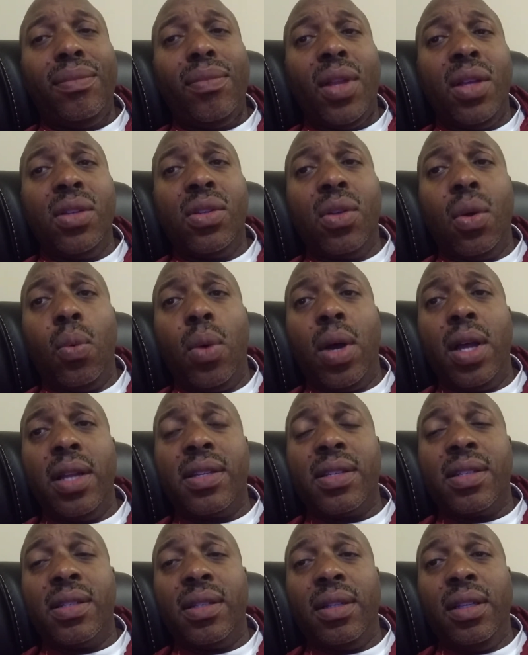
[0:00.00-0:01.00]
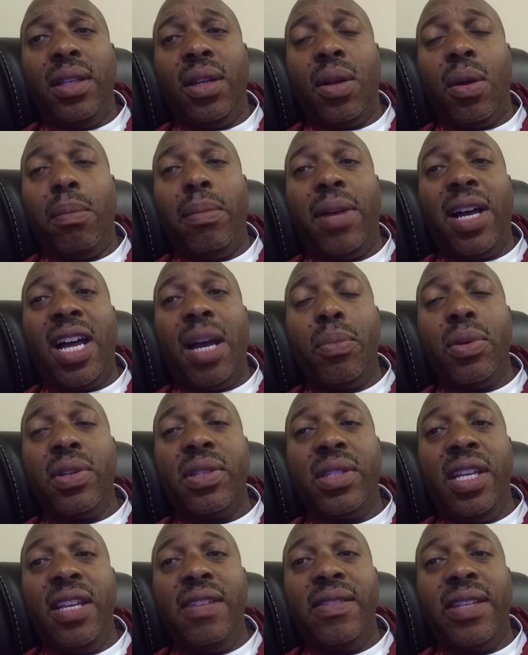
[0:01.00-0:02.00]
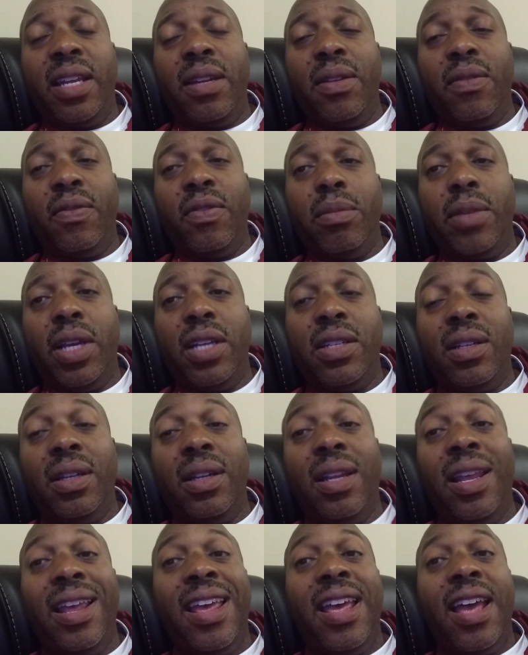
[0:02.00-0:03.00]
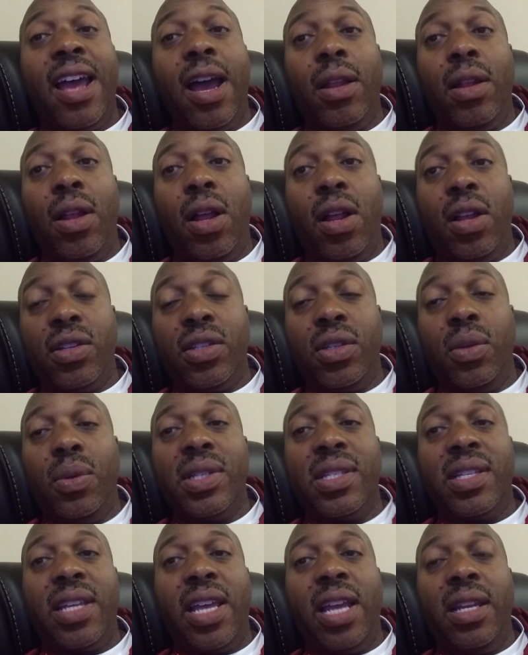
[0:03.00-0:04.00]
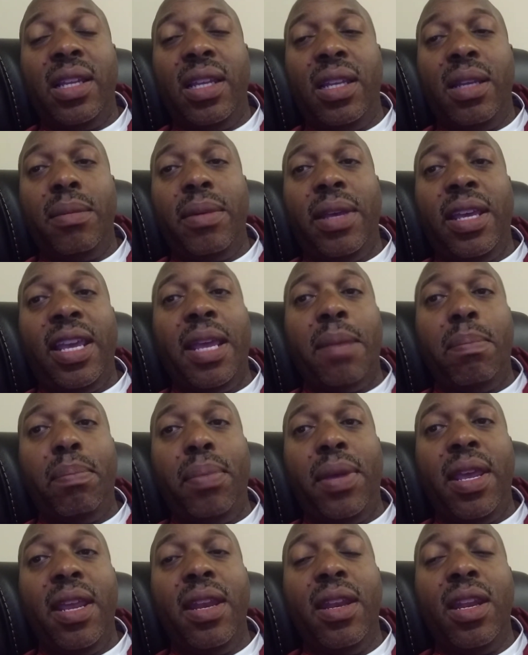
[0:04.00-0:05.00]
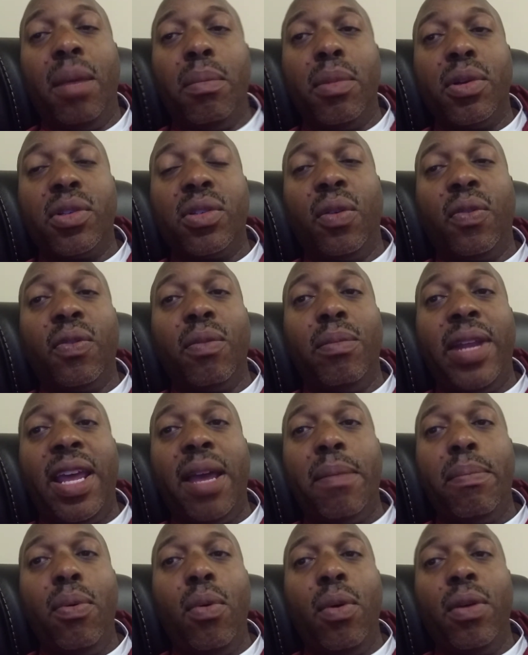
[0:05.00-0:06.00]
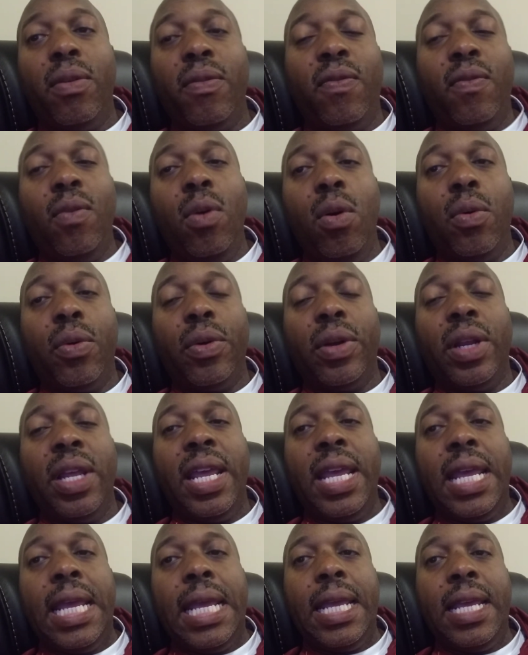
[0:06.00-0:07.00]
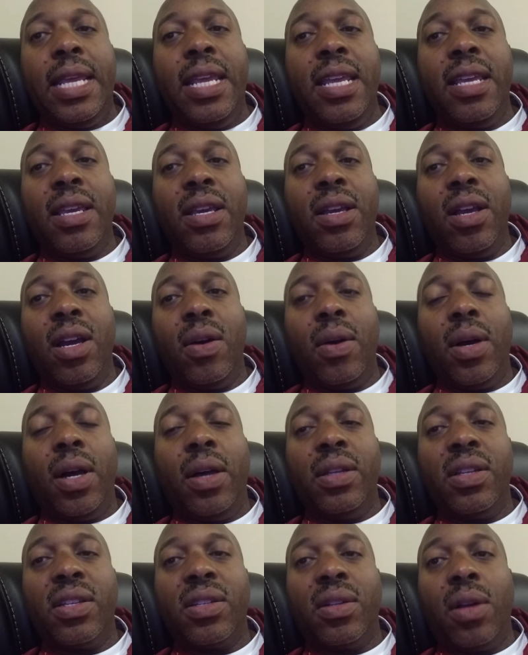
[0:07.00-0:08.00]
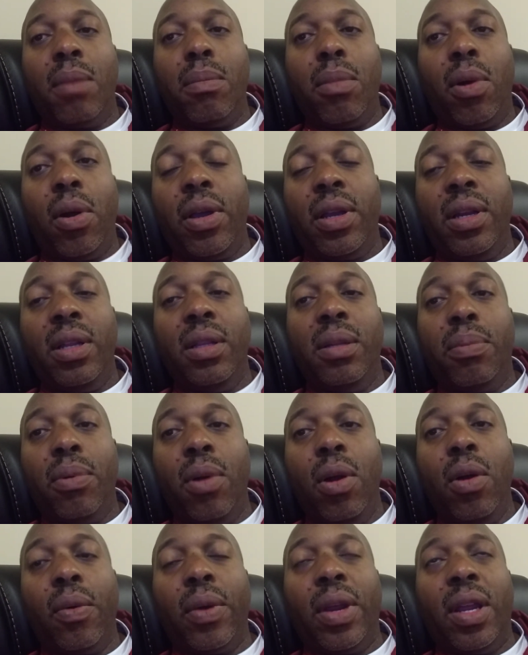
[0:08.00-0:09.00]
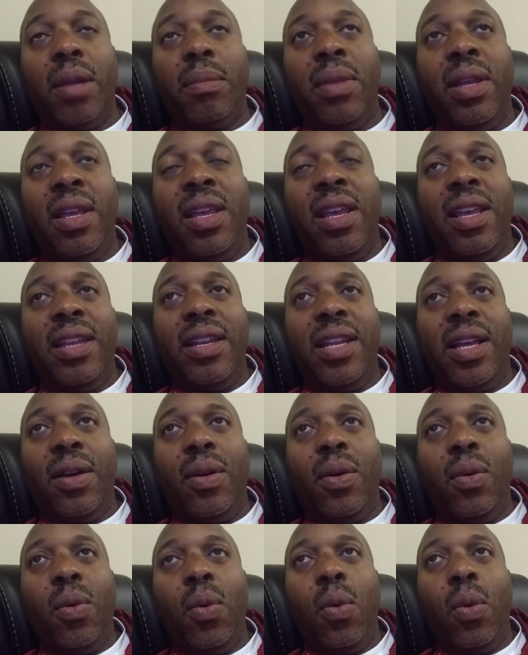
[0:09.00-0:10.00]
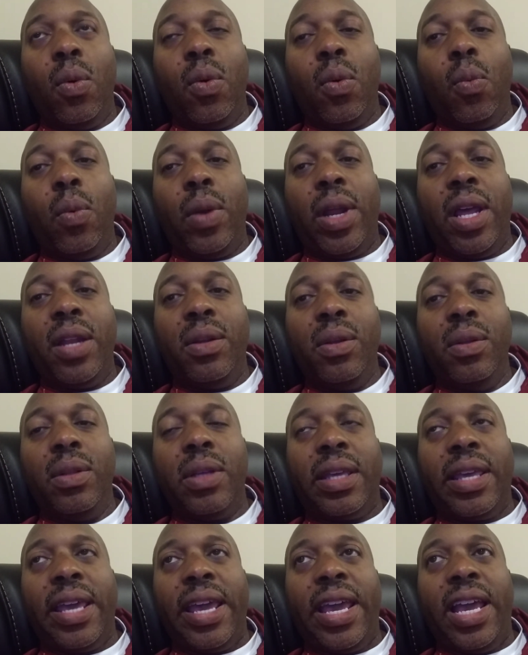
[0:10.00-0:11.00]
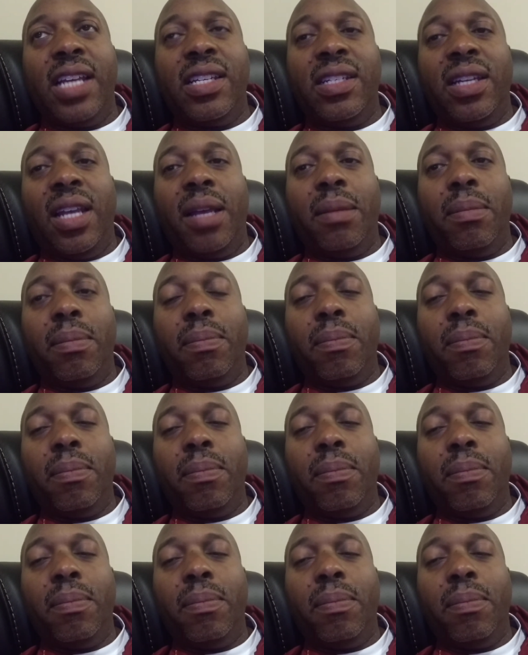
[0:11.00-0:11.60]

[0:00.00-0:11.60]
So once Bob receives that information, I'll also assign him a PIN number. So from that point forward, he can go out and start marketing the program. Now, when I do the Cash App,